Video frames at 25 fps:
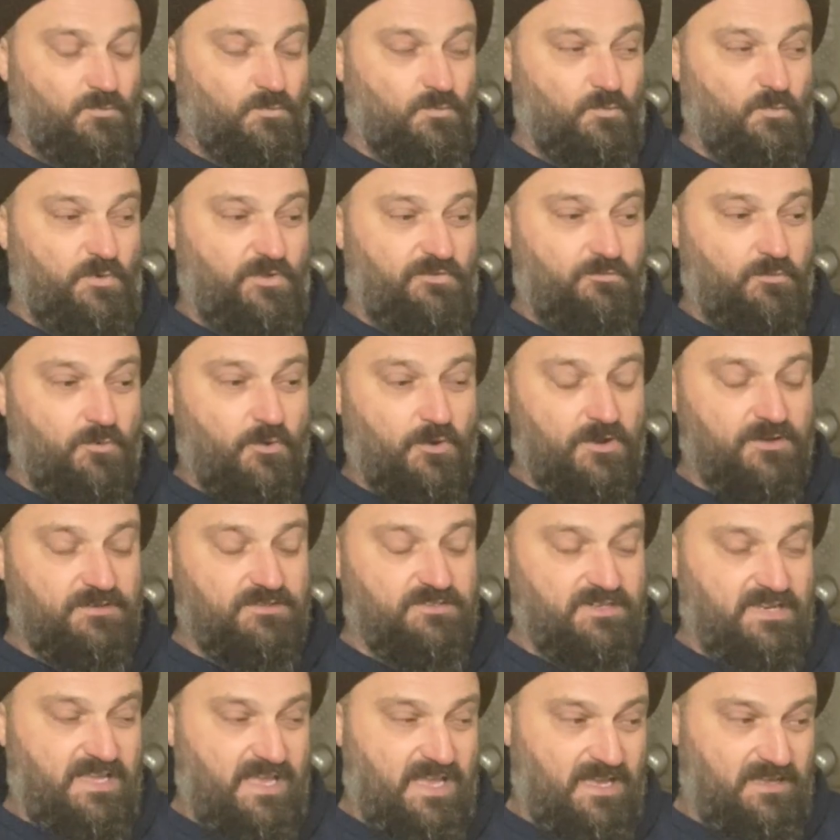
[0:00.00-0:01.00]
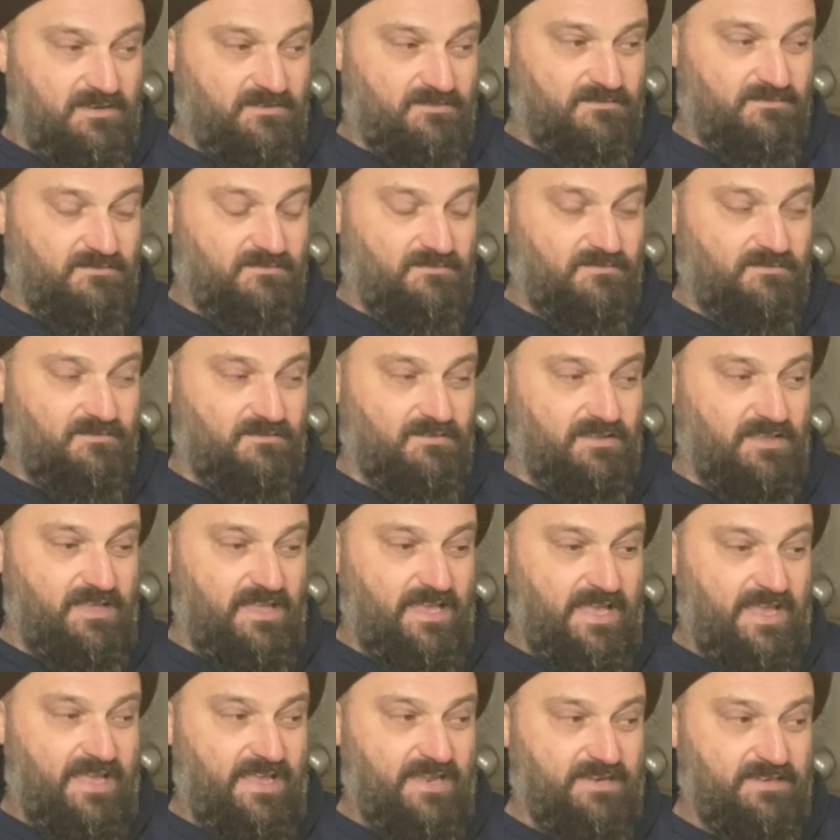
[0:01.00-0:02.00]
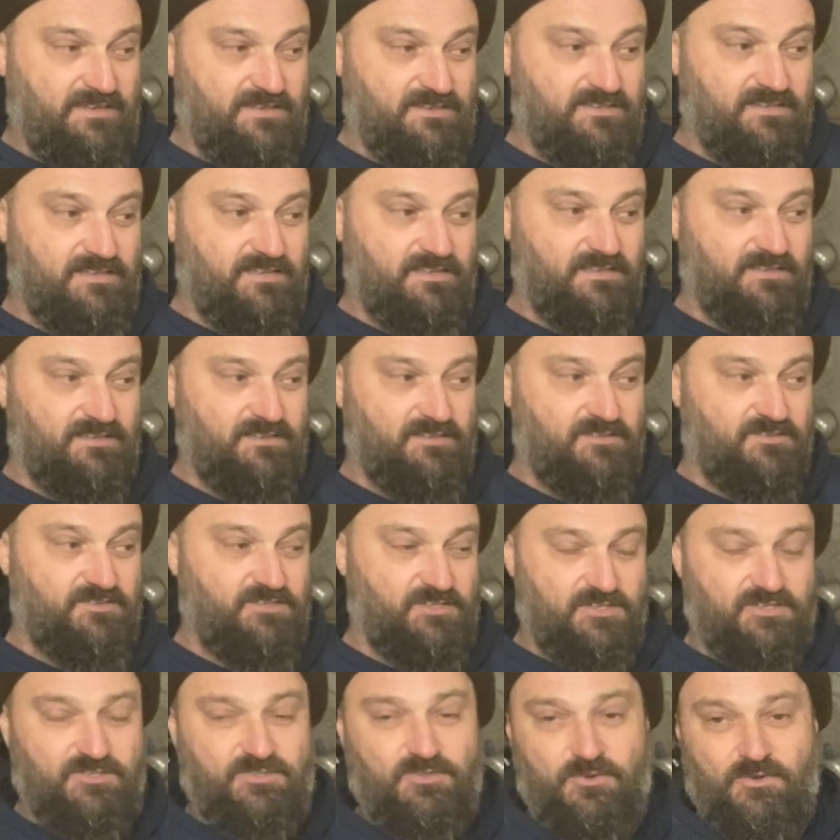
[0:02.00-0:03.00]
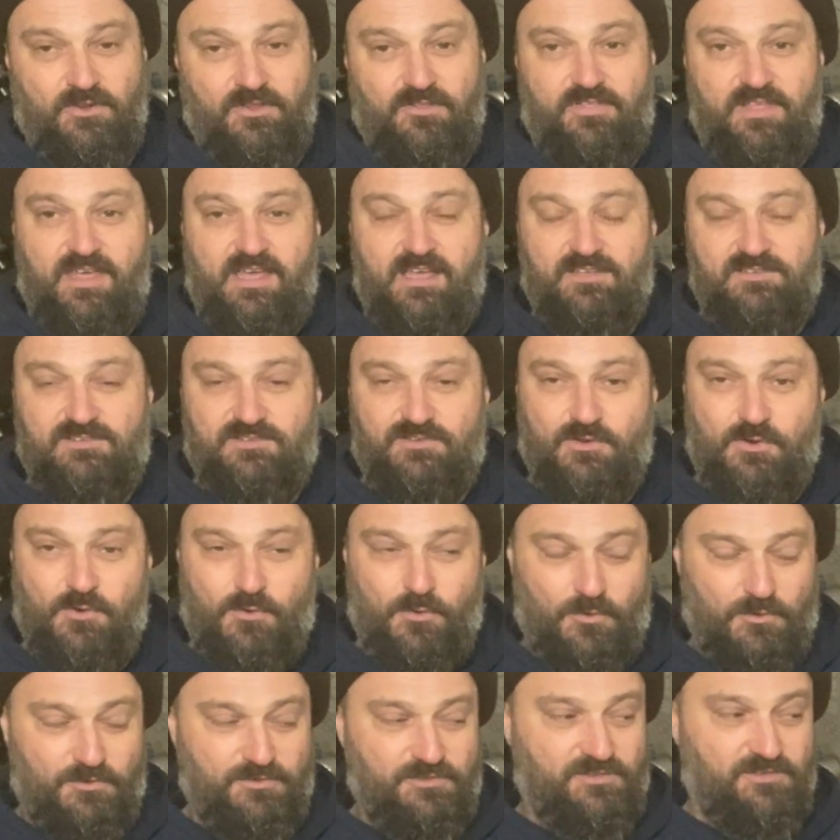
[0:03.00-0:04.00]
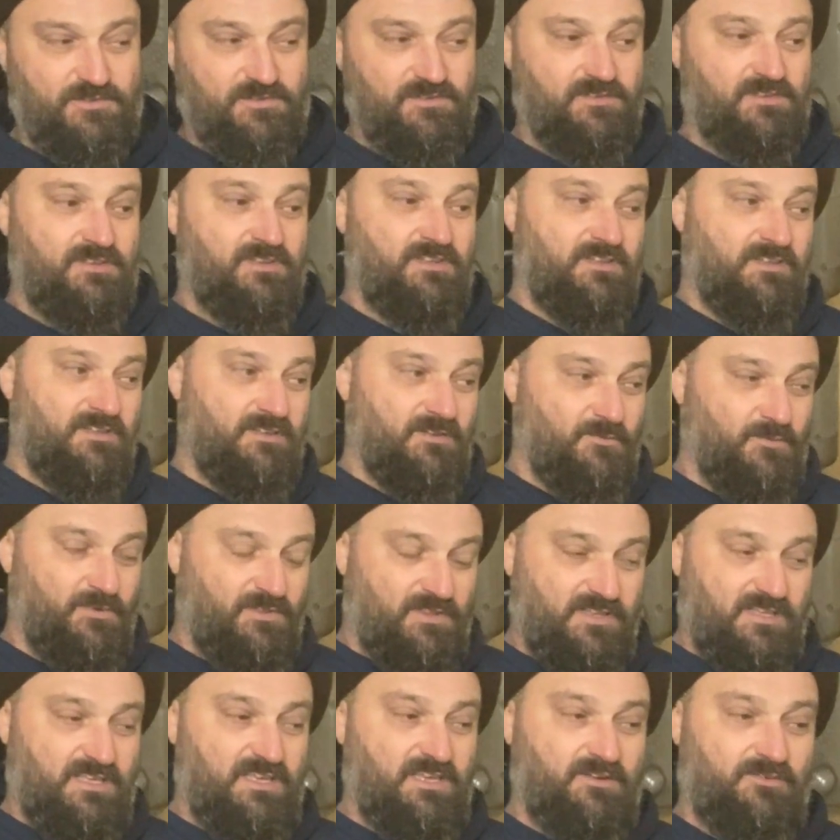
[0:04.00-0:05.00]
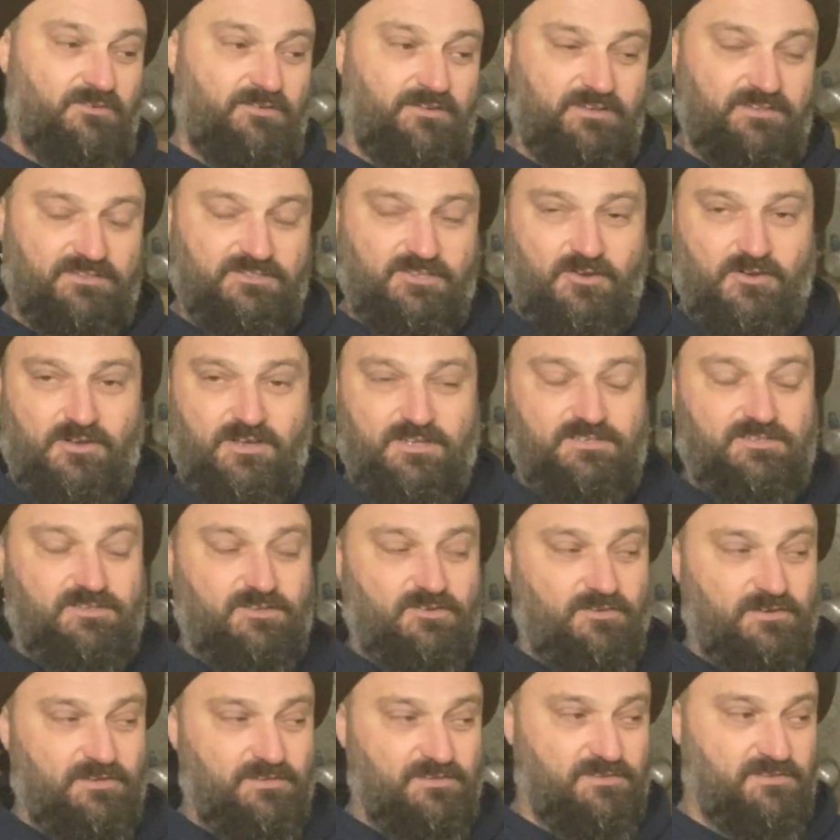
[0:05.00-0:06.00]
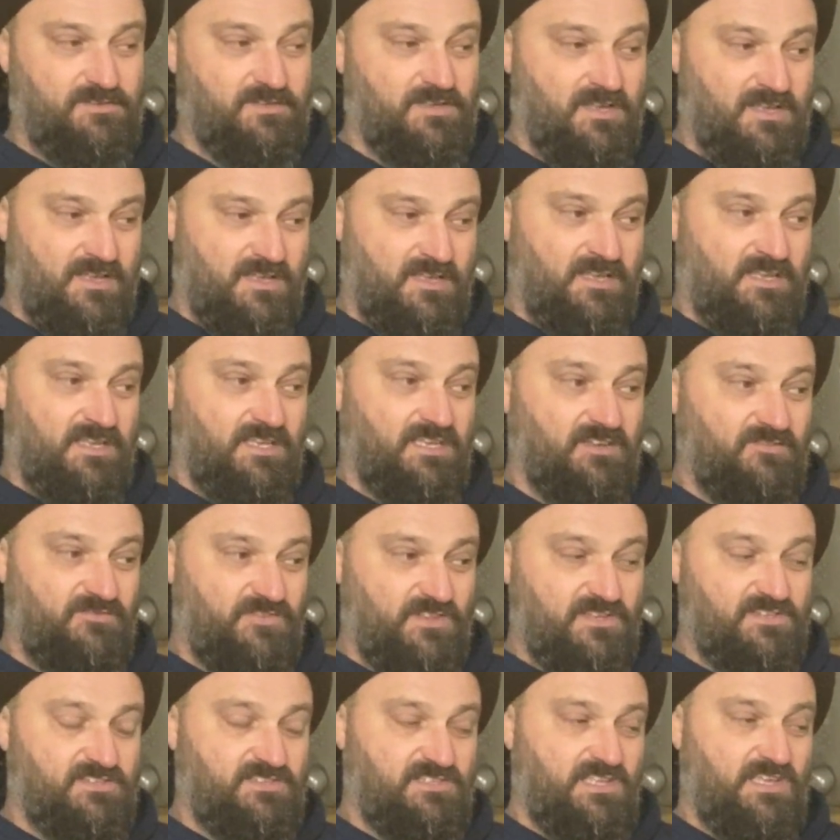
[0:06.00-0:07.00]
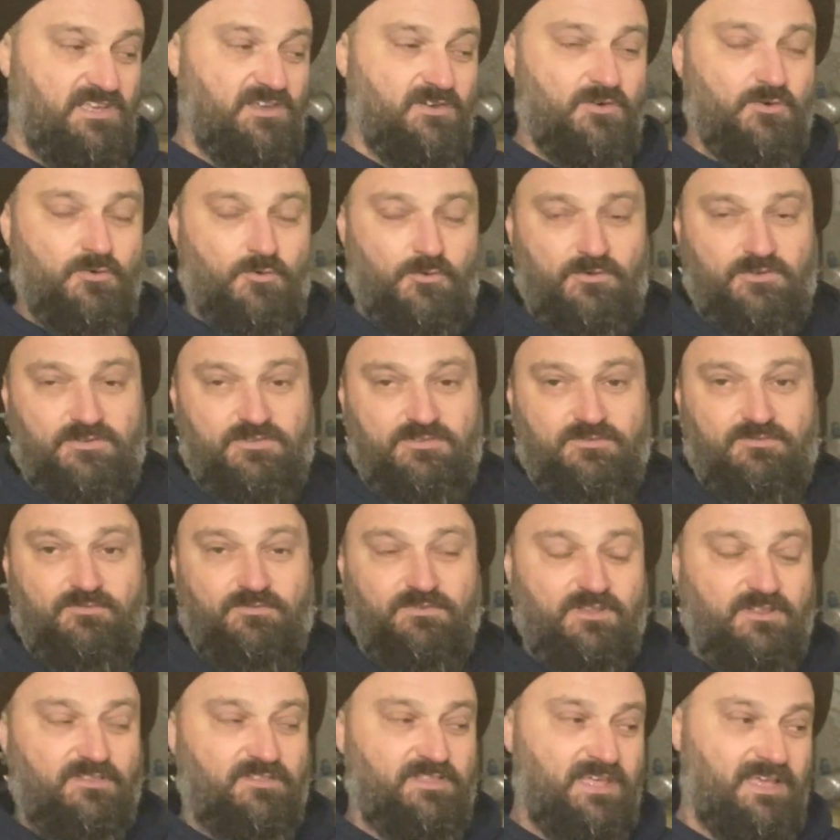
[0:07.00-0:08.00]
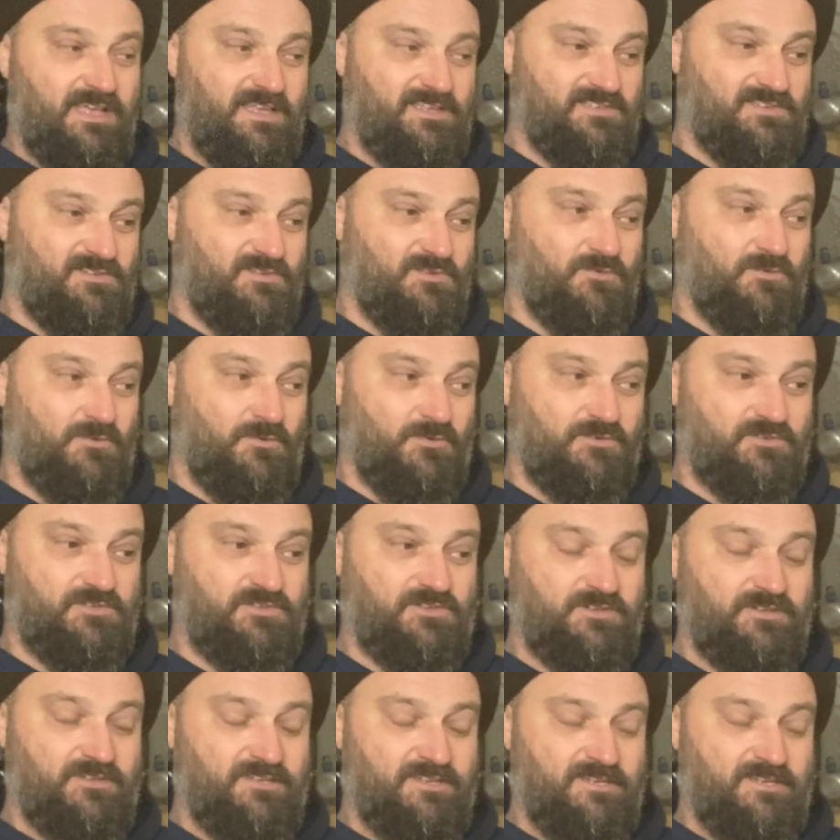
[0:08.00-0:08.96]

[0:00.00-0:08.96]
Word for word: We've worked it out and just on a thousand horse with the gearing tyre size, if this thing hooks with a thousand horse,